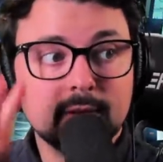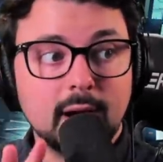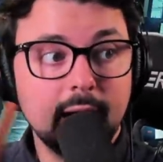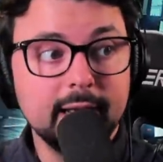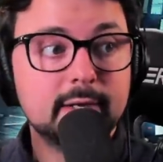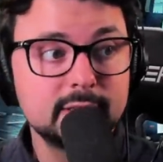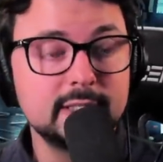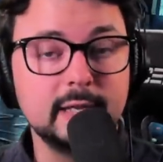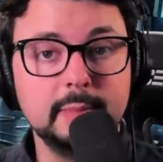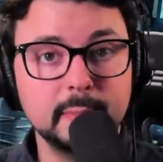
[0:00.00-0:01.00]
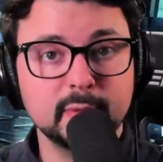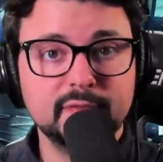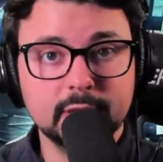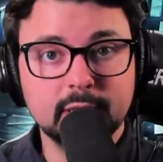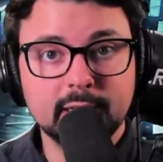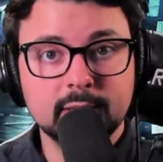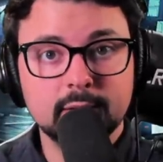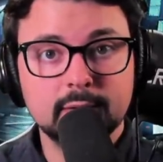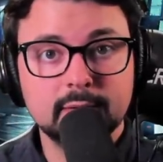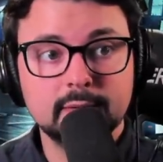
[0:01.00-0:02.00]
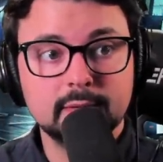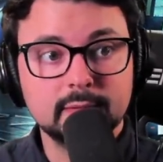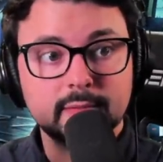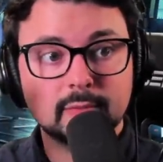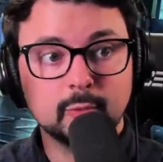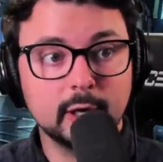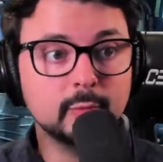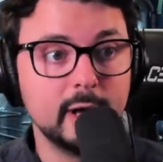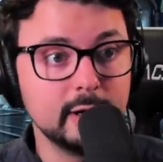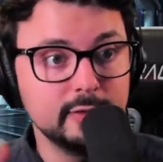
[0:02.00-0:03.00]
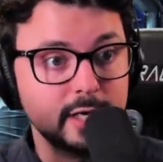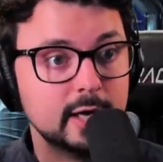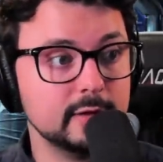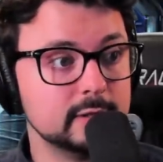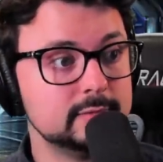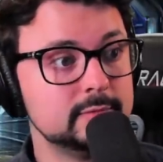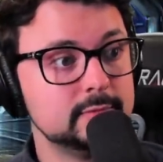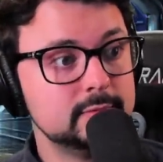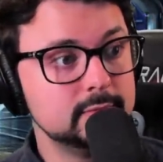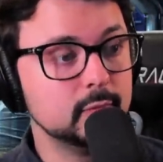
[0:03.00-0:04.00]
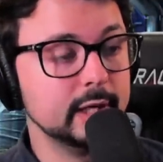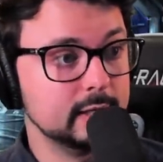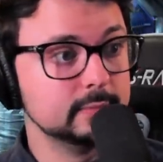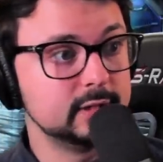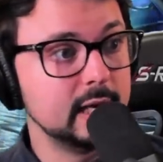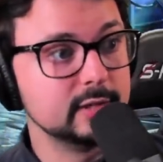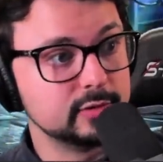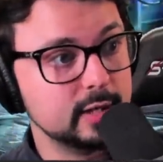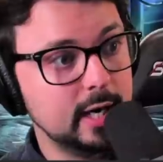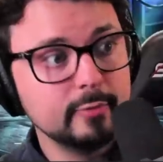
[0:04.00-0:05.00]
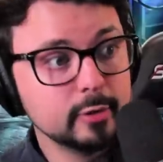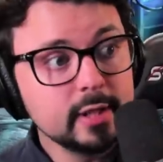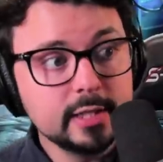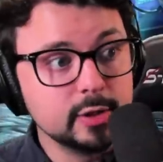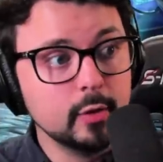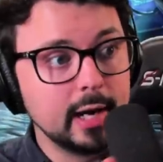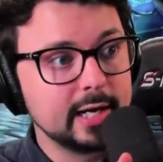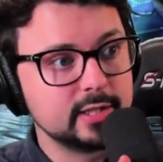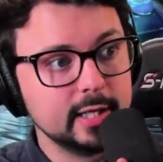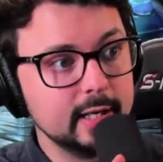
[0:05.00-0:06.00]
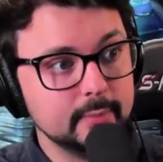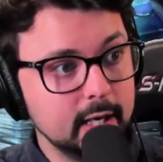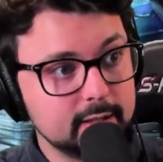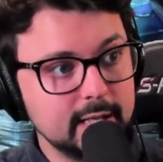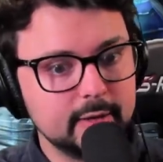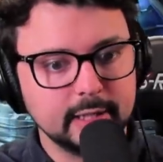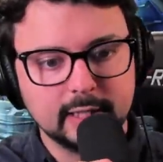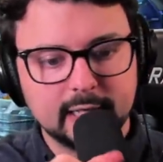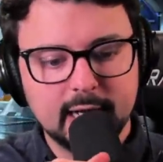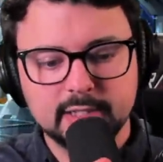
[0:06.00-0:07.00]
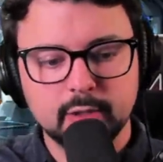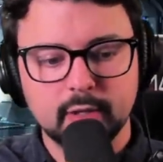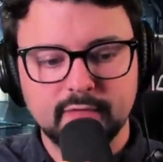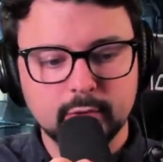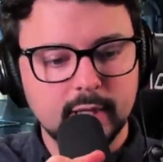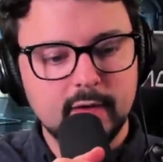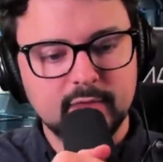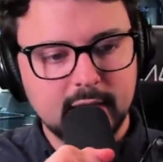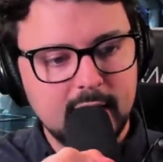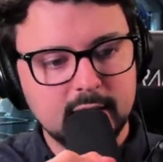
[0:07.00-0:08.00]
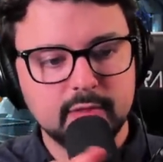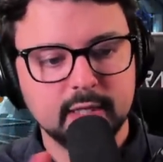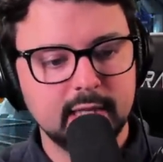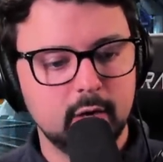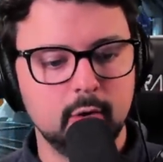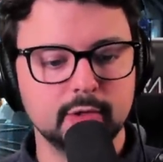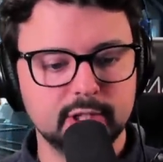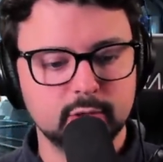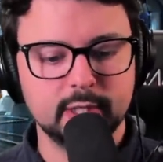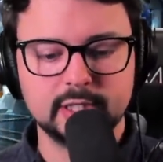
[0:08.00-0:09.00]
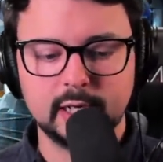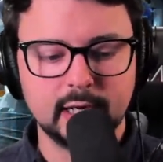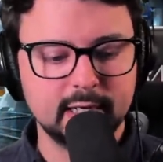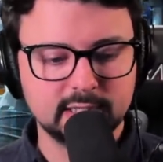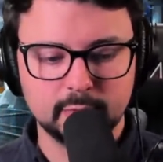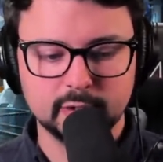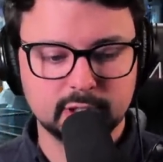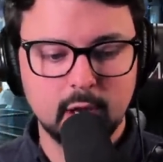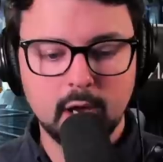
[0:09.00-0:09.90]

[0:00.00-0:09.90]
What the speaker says: I understand people feeling one way or the other when it comes to Ezra. I really do, actually. I'm not clowning. Like, I do. If you love the guy, you think that whole situation in Iceland was